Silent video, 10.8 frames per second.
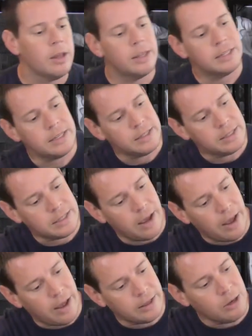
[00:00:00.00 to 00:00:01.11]
This is
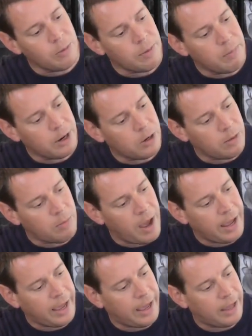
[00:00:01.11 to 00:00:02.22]
a little bit bigger than
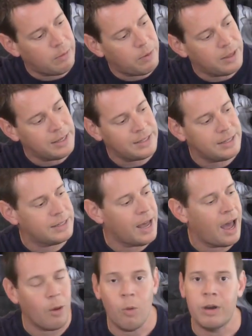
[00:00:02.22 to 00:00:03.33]
my hand, but this is
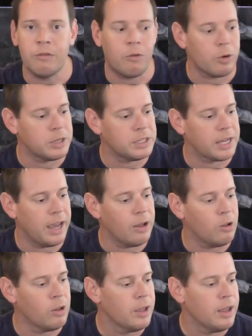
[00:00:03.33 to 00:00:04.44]
not 1/4
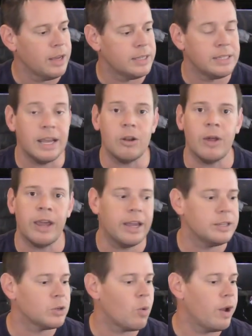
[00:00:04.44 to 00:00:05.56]
scale. A Sentinel
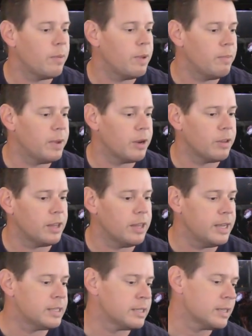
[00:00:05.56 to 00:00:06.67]
hand is quite a bit bigger than
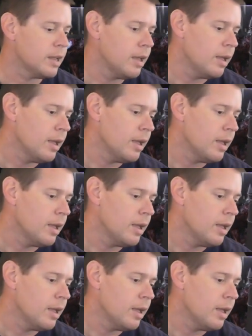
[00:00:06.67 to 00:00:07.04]
this.